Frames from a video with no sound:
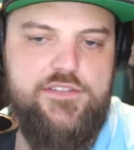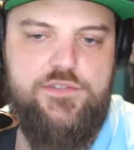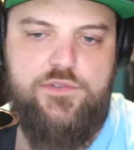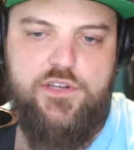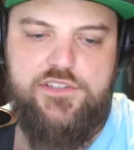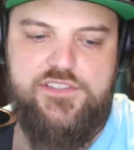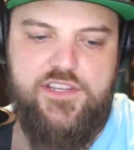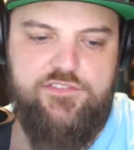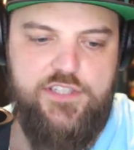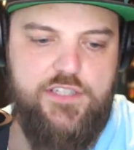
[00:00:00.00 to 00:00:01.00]
to gun
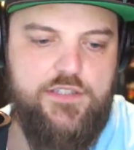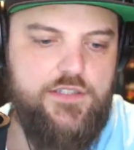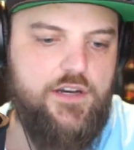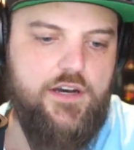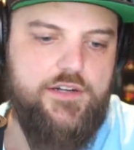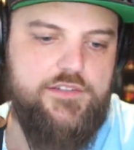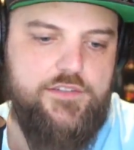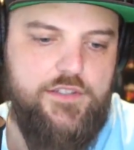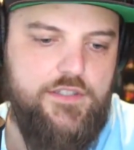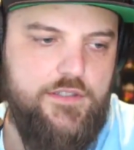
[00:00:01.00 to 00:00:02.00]
safety,
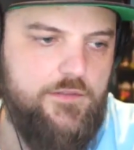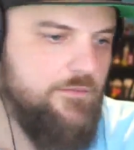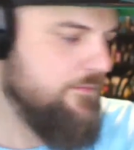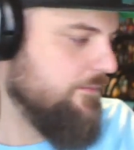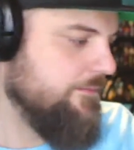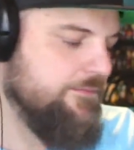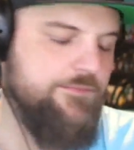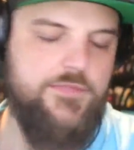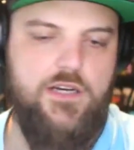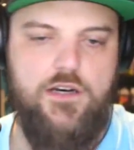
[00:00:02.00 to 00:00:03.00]
honestly.
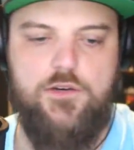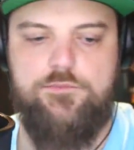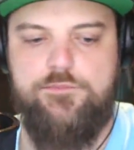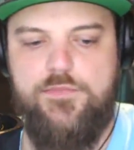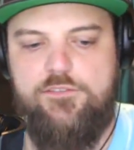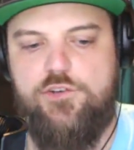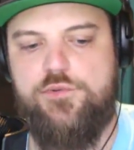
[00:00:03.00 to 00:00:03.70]
If you're a